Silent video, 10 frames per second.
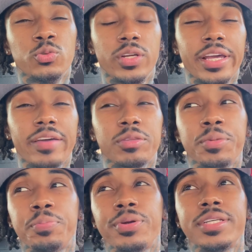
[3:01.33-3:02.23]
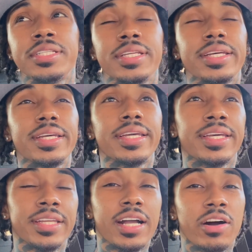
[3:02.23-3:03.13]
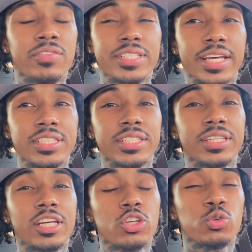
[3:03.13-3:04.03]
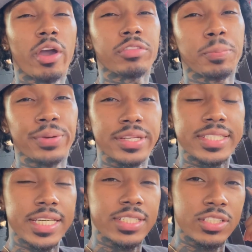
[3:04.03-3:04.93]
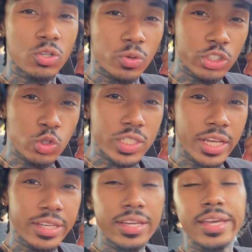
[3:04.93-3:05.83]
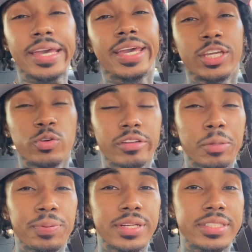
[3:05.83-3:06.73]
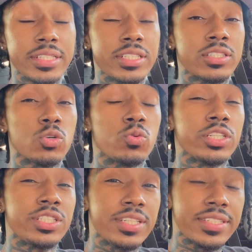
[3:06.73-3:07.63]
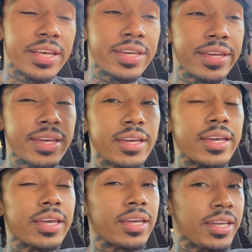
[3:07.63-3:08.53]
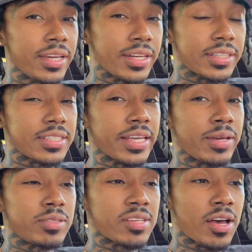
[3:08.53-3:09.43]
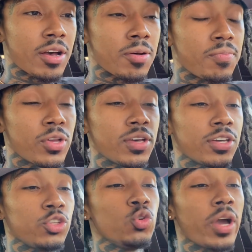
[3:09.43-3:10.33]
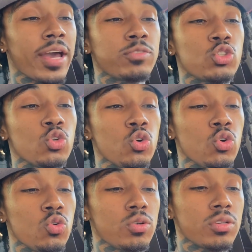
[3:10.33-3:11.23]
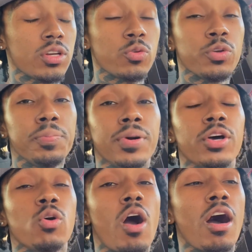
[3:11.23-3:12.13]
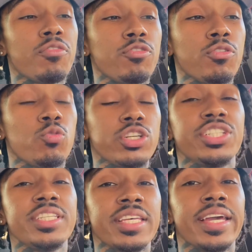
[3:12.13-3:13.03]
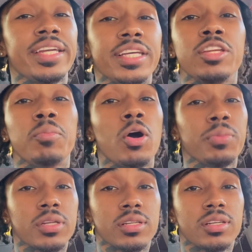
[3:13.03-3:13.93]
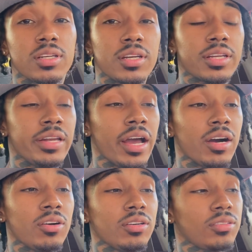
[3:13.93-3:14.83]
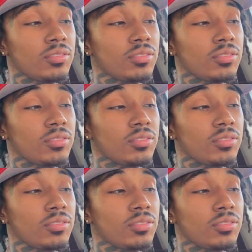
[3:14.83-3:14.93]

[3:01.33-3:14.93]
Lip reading: really have to be present in the conversation. You have to pay attention to what you say, and you have to pay attention to what she say. And at the same time, you have to rebuttal off of what she's saying in the moment. Now,